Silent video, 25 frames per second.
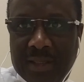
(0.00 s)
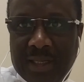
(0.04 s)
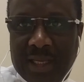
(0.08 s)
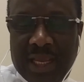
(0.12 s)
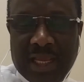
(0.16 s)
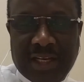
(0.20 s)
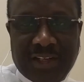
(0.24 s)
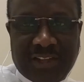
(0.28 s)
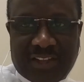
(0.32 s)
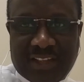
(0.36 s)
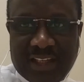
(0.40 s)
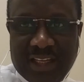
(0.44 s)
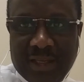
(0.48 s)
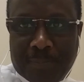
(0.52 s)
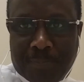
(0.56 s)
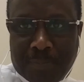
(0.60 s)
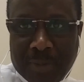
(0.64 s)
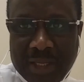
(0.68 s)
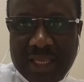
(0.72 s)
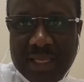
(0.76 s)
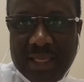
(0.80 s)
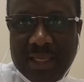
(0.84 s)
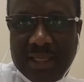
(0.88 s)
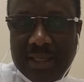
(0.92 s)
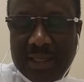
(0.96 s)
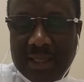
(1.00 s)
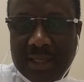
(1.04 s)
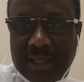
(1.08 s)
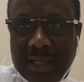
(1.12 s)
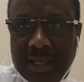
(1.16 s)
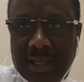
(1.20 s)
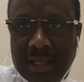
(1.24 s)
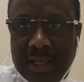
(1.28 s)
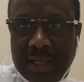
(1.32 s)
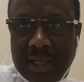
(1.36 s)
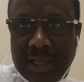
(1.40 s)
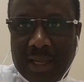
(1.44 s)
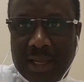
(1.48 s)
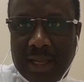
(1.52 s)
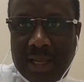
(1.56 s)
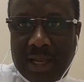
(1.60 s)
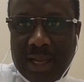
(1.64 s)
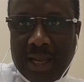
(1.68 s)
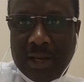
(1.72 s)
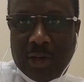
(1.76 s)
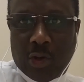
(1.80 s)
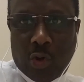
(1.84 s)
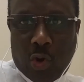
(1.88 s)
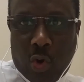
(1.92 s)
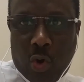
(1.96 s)
NCP,
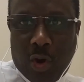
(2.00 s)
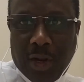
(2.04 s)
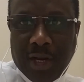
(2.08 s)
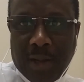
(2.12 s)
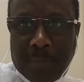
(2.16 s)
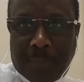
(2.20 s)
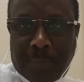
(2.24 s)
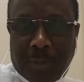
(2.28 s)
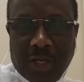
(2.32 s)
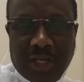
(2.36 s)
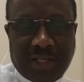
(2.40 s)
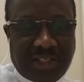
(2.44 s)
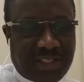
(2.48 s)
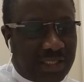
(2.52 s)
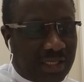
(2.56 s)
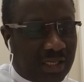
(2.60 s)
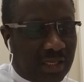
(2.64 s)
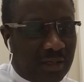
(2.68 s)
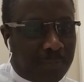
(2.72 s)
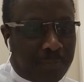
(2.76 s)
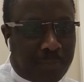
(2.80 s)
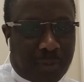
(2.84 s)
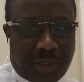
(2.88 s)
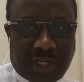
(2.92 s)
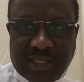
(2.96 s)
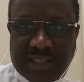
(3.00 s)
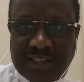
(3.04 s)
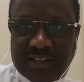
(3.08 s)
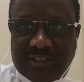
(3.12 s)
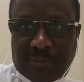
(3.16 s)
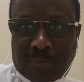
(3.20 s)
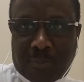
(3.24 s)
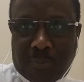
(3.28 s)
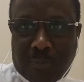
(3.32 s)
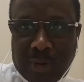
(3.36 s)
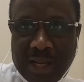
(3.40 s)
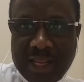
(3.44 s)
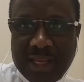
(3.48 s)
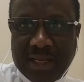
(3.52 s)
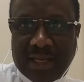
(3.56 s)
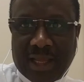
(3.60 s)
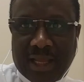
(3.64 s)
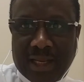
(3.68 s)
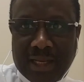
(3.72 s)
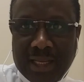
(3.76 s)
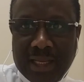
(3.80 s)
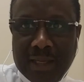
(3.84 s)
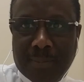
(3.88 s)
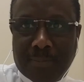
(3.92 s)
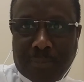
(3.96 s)
and other political parties played
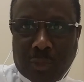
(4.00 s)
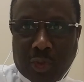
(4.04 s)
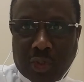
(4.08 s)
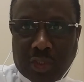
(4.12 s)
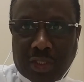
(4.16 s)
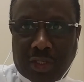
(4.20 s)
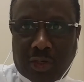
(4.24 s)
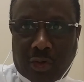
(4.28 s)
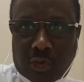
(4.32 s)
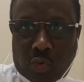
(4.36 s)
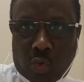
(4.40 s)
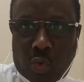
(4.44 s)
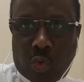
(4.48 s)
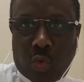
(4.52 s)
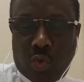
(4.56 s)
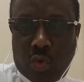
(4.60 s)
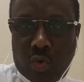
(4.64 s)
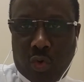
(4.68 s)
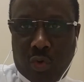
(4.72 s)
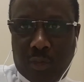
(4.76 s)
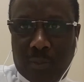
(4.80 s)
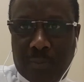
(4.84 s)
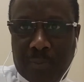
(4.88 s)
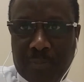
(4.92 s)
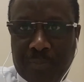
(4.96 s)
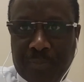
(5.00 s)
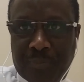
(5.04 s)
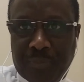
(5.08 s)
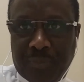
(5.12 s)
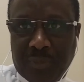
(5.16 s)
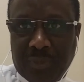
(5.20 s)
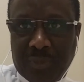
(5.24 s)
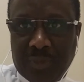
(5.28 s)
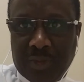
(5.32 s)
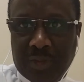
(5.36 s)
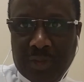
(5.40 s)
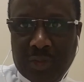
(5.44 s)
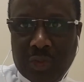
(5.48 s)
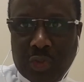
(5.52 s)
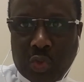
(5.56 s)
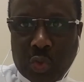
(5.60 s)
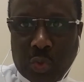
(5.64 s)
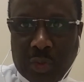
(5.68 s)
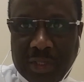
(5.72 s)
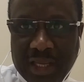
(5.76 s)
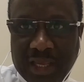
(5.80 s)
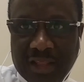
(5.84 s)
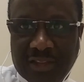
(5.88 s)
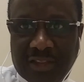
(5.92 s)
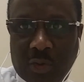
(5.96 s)
an important role,
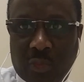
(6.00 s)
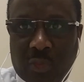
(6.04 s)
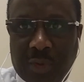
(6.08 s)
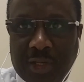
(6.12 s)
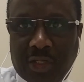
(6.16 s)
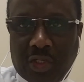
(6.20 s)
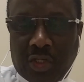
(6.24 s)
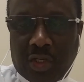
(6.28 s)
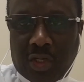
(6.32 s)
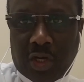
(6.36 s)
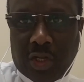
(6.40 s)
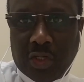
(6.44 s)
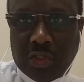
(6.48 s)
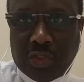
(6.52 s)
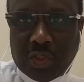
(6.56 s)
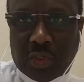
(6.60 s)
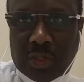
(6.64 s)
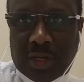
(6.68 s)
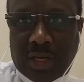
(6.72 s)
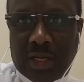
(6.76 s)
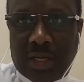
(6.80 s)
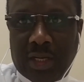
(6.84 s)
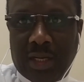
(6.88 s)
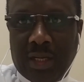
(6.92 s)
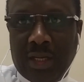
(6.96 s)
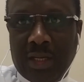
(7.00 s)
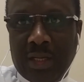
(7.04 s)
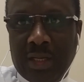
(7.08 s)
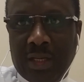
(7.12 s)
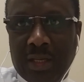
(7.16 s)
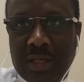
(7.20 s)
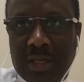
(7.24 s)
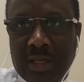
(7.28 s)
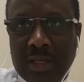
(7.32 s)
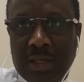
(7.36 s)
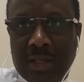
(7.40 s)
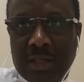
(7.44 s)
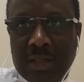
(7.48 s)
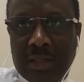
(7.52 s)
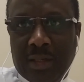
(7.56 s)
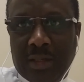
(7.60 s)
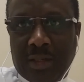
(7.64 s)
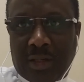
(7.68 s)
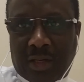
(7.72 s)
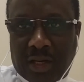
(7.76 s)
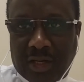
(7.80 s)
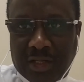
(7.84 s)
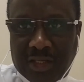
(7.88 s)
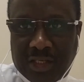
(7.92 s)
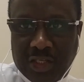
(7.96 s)
together with cultural,
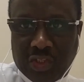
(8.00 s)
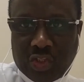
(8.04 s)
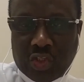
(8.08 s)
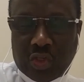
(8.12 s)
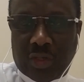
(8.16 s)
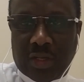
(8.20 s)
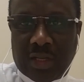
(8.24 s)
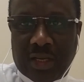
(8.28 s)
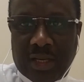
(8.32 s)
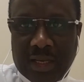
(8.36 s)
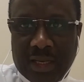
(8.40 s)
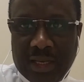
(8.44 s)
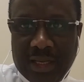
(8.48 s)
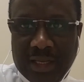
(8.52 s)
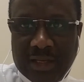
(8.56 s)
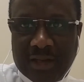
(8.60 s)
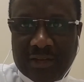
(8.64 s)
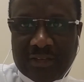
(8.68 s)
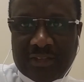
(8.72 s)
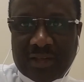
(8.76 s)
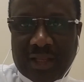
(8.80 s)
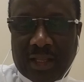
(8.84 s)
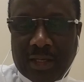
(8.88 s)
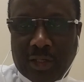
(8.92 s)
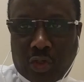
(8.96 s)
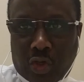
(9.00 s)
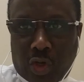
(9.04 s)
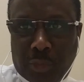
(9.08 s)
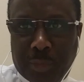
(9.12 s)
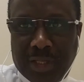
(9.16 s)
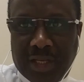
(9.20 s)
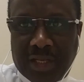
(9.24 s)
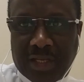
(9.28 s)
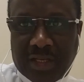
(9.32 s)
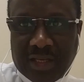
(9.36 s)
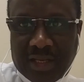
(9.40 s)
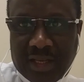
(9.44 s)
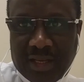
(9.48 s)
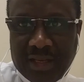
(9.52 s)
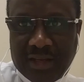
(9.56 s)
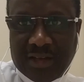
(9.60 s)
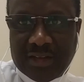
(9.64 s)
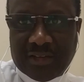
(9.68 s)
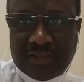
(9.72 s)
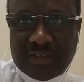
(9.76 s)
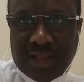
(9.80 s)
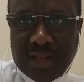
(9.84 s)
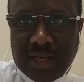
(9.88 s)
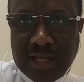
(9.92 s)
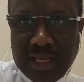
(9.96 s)
traditional leaders and community
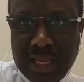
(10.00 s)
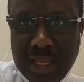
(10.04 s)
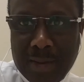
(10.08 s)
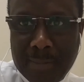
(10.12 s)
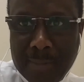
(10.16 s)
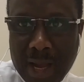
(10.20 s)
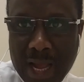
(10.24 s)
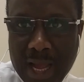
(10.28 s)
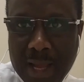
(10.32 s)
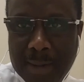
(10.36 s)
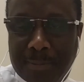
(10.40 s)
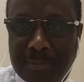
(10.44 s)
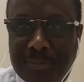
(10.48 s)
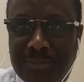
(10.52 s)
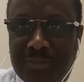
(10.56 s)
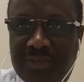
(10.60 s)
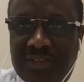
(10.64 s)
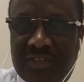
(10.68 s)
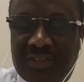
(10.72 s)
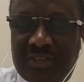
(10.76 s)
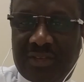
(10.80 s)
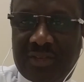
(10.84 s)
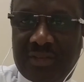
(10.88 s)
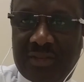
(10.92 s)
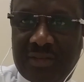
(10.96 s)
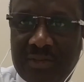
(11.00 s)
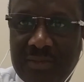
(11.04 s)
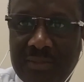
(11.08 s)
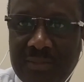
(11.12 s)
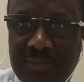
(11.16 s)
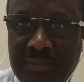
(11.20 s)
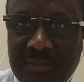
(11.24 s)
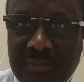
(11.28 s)
leaders and imams